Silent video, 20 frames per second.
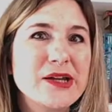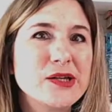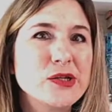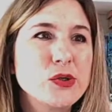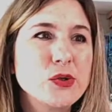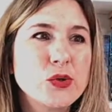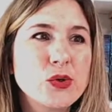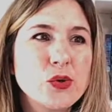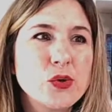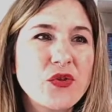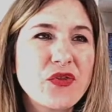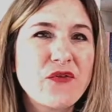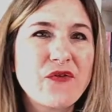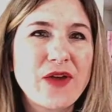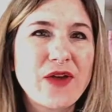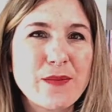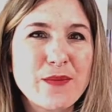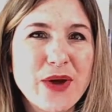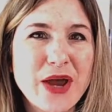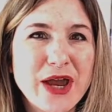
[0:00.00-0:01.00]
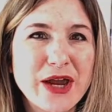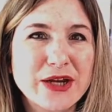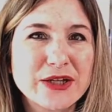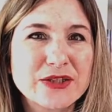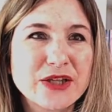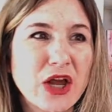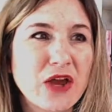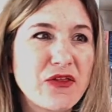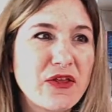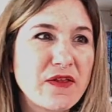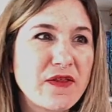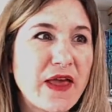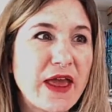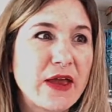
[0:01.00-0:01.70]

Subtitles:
But who are the vampires?